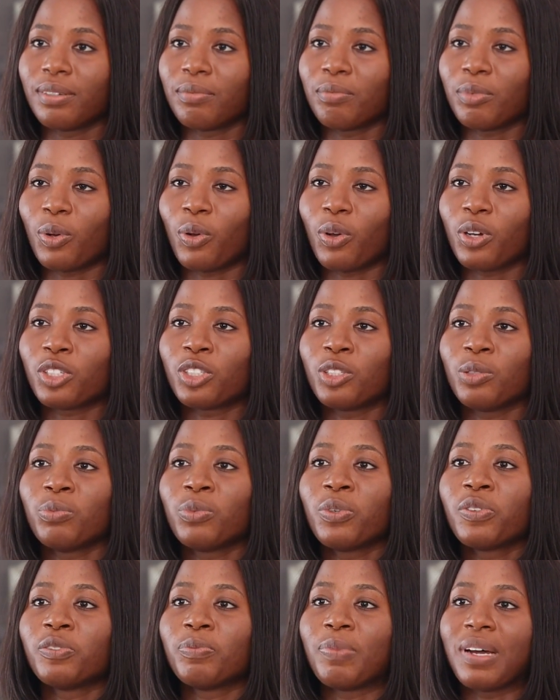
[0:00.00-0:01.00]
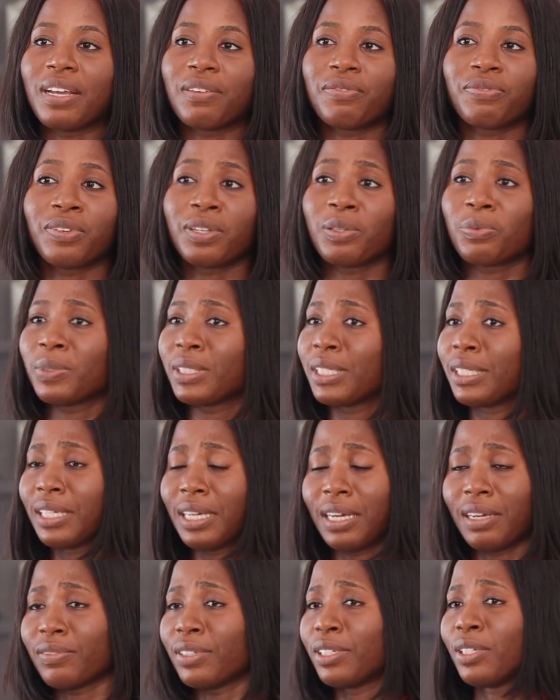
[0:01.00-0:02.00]
because she moved by faith. We didn't
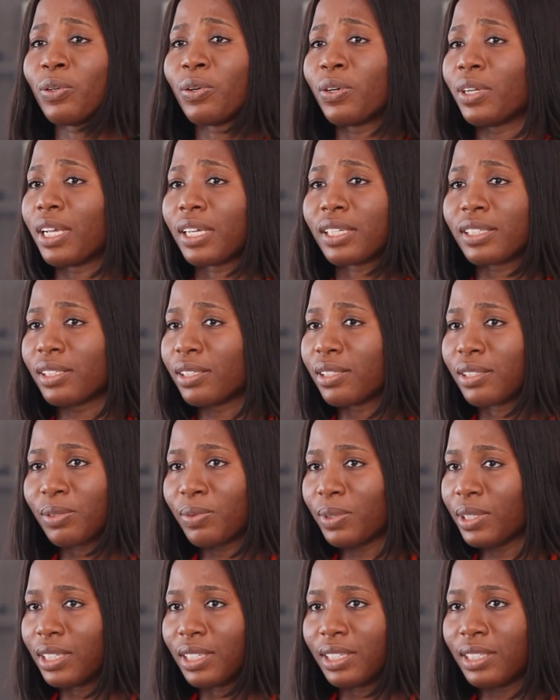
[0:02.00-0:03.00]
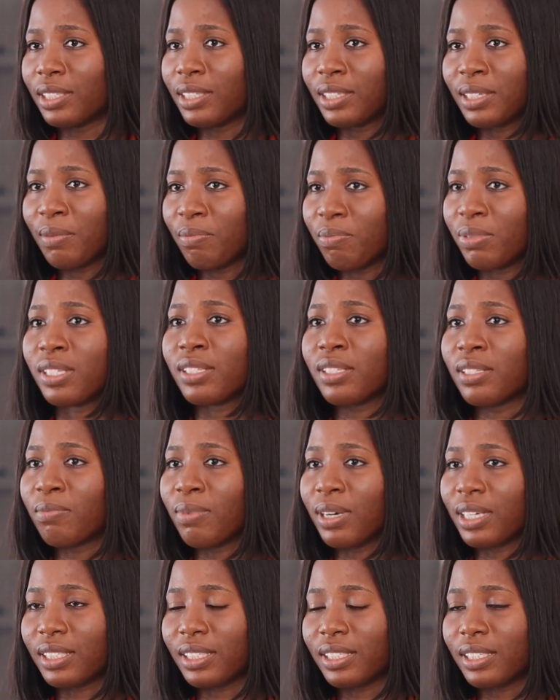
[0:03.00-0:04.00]
have any connections with GNPC,
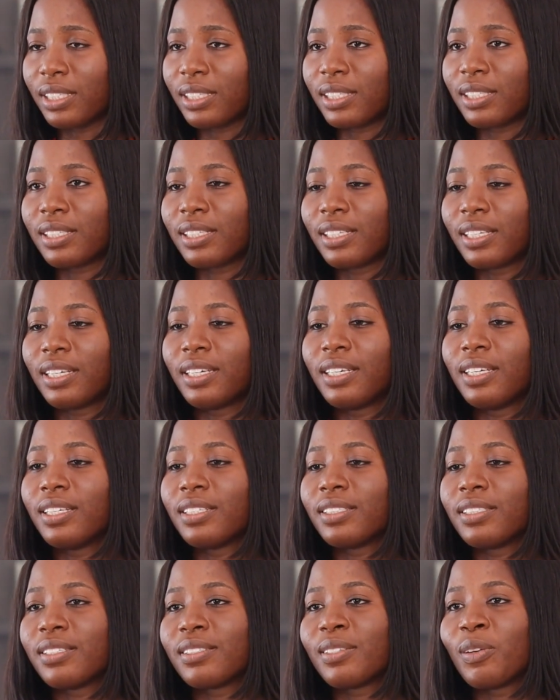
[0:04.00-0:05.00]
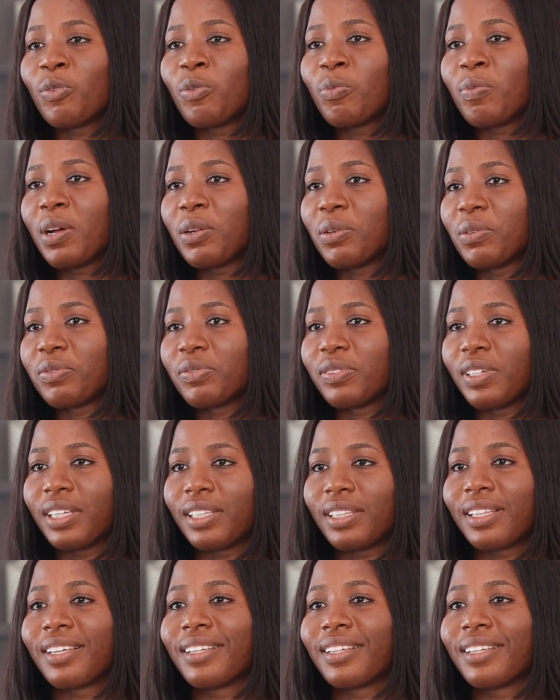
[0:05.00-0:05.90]
but she's a woman of faith.